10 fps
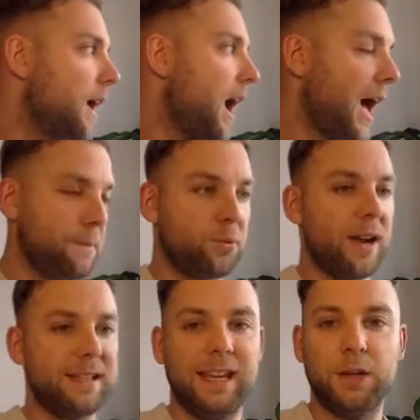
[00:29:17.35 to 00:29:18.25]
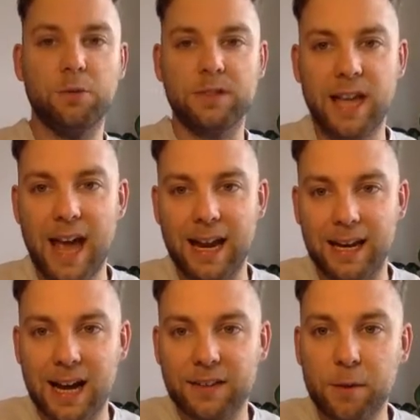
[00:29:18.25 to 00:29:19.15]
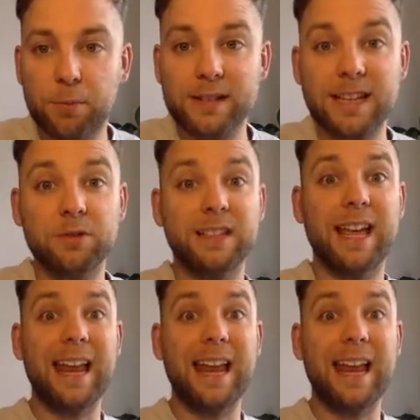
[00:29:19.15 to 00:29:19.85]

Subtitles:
I press equals again. And if I press equals again,